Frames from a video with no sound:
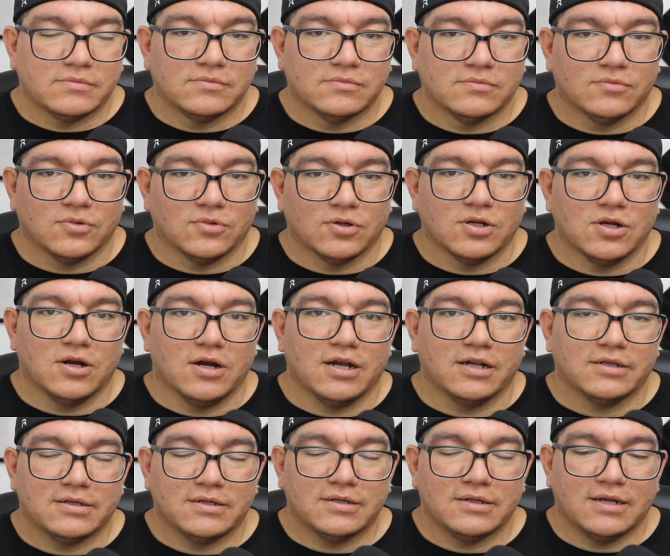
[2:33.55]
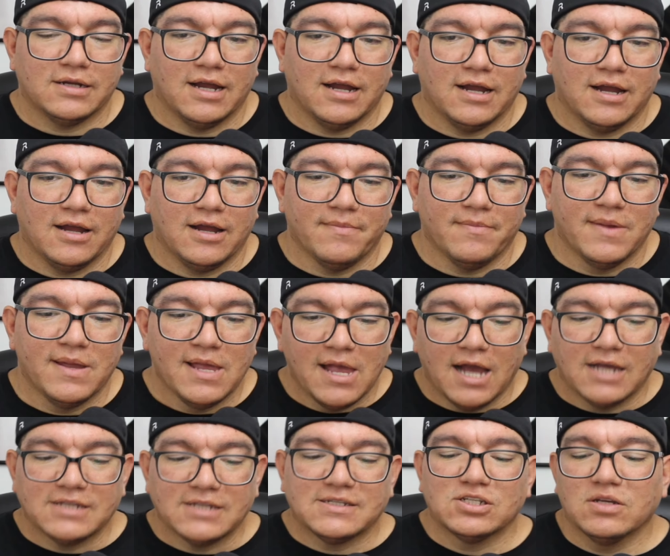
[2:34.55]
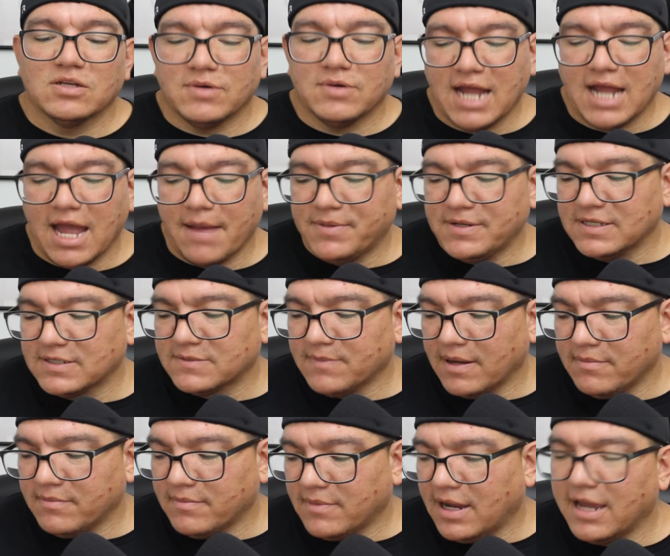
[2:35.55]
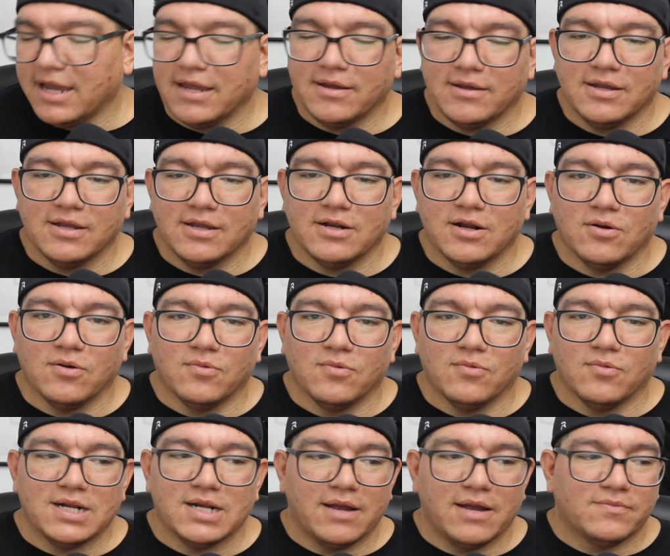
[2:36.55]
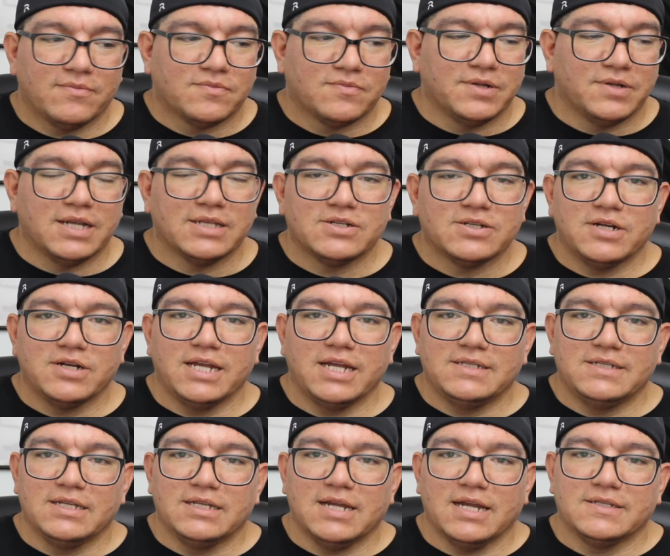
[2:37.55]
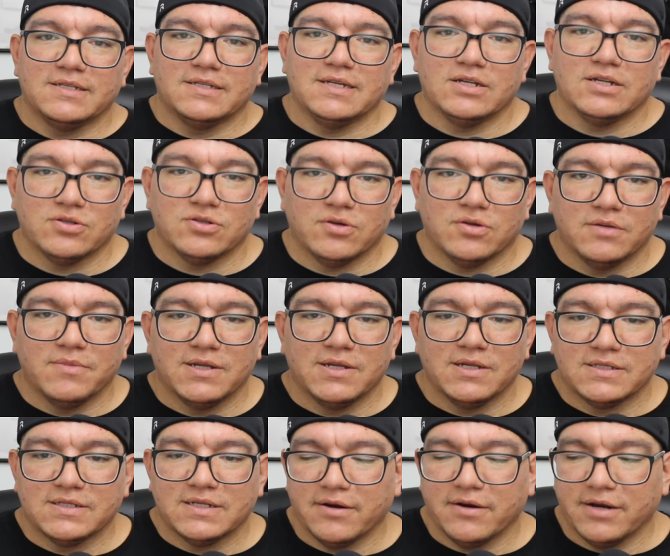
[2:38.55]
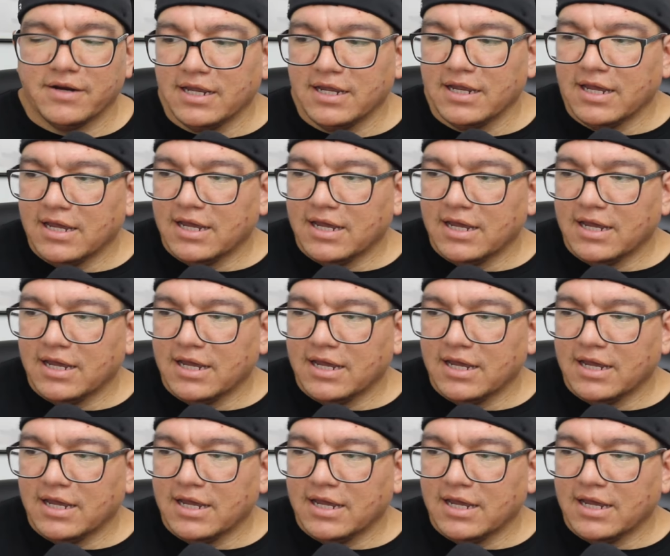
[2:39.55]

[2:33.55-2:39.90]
Were gone. Um, essentially, what happened is my, my you know when I when I turned 18, 19, I joined the military.